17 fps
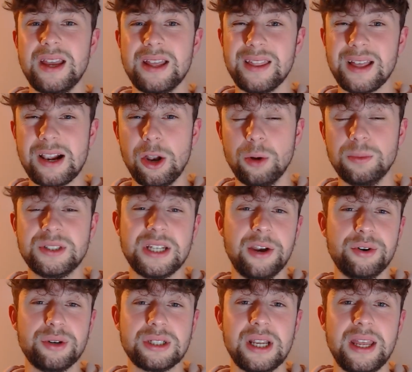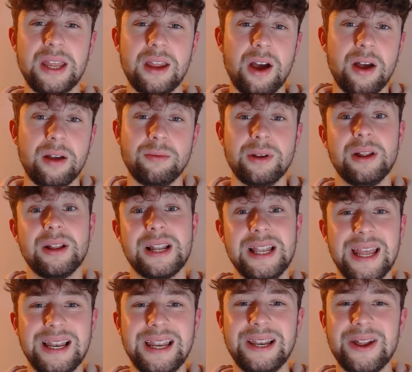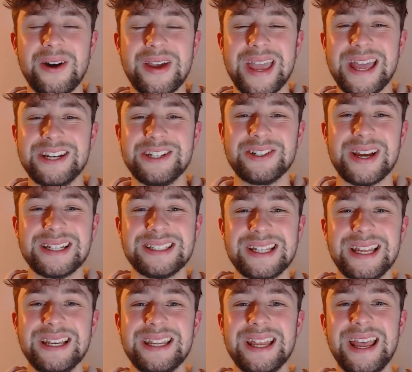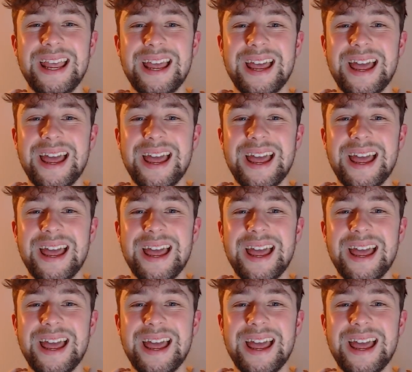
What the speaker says: The club clearly look interested